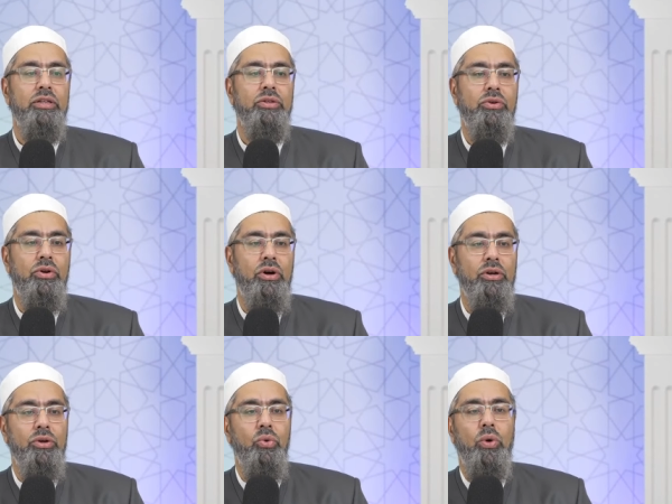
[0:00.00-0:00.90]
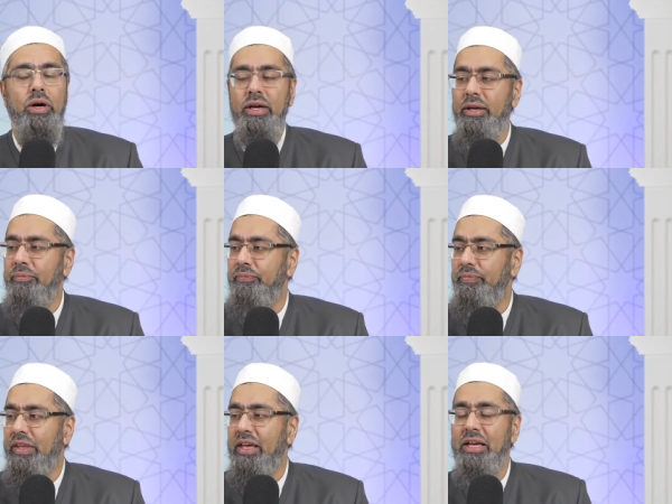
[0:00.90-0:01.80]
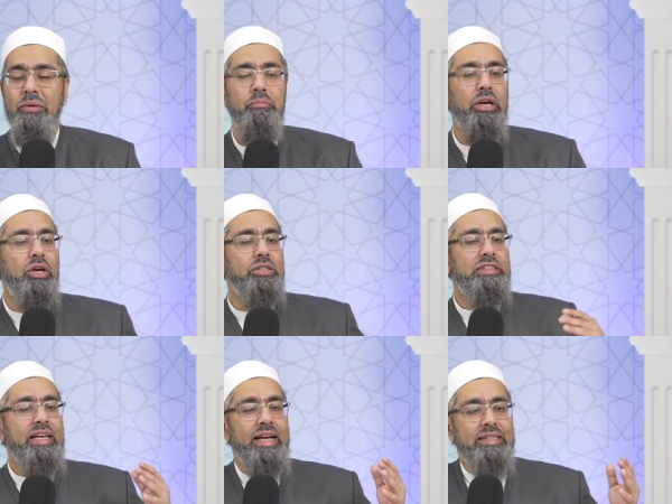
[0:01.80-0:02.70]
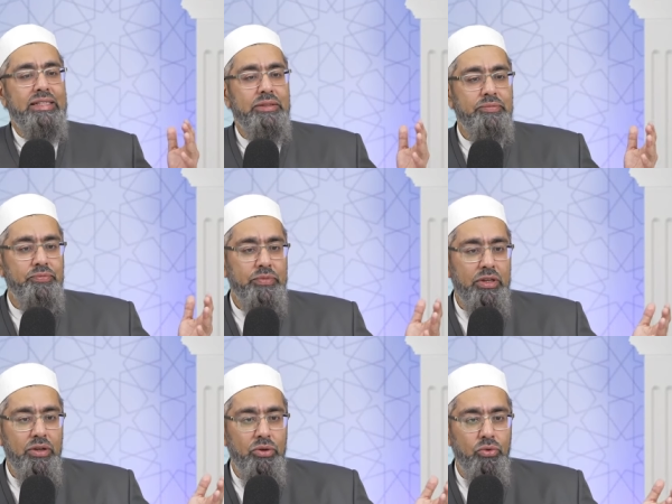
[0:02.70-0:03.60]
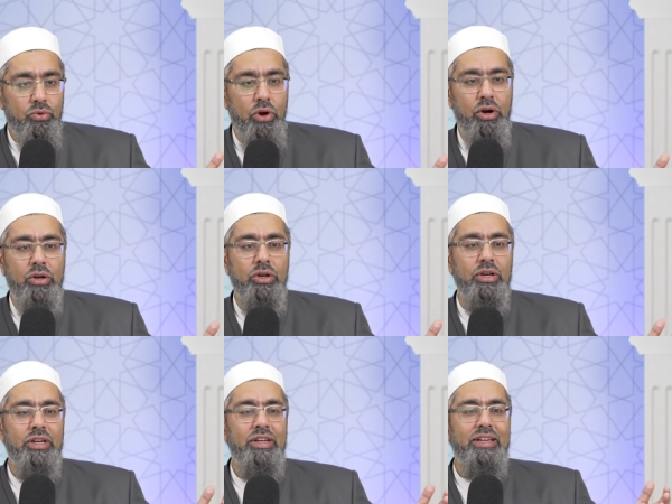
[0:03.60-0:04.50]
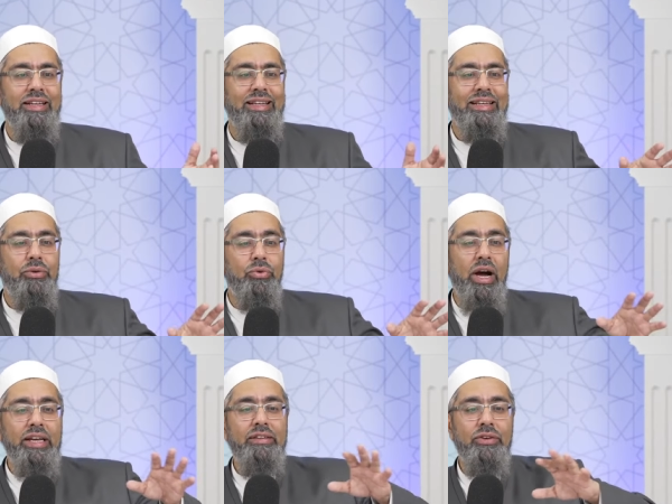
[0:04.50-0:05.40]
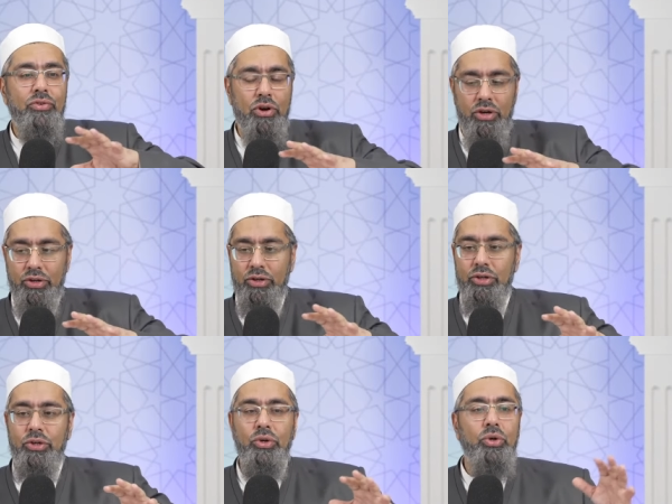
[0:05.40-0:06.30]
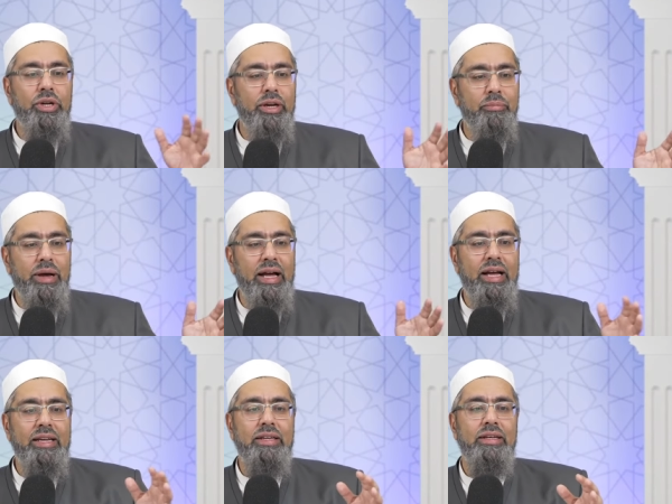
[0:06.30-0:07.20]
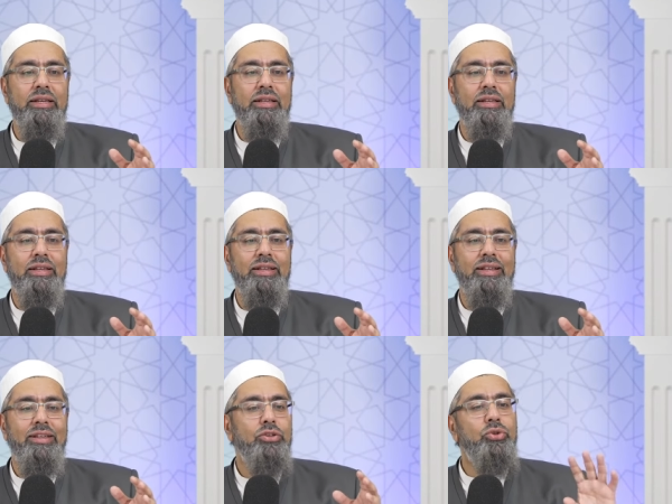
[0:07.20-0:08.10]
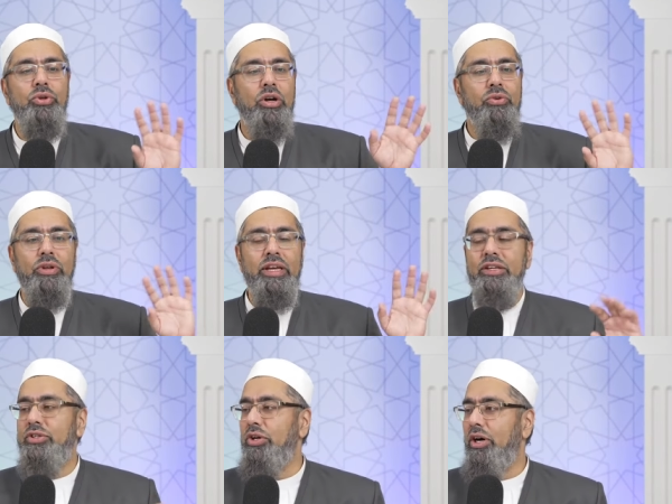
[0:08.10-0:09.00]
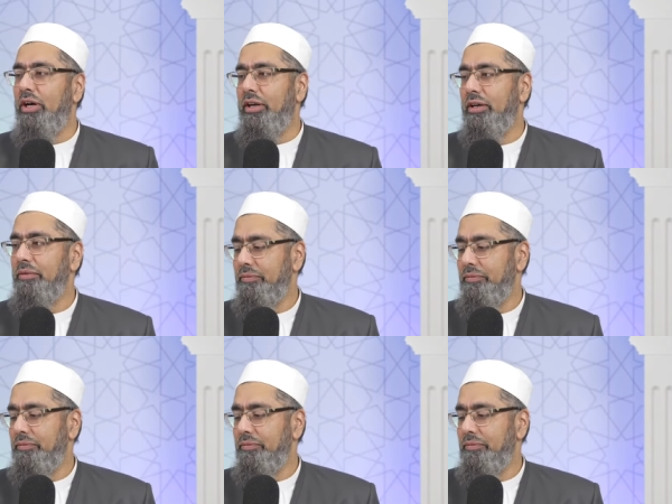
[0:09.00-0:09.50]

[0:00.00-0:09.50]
the wrong. Why? because that wrong, right and wrong, good and bad, do not relate to God.